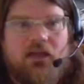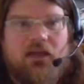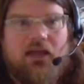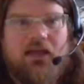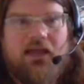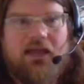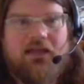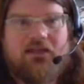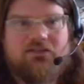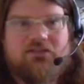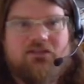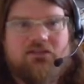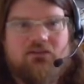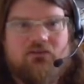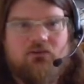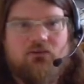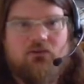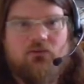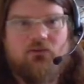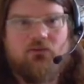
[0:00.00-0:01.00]
at
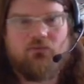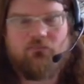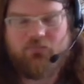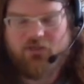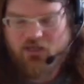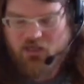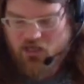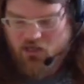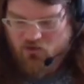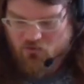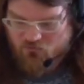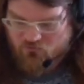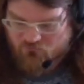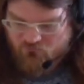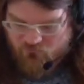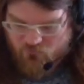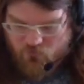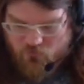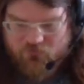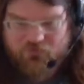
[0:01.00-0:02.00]
or below
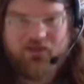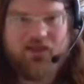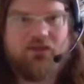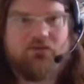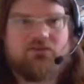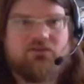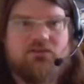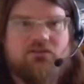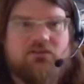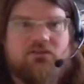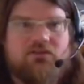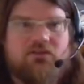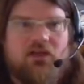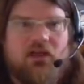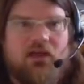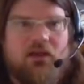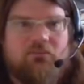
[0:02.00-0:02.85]
4,000.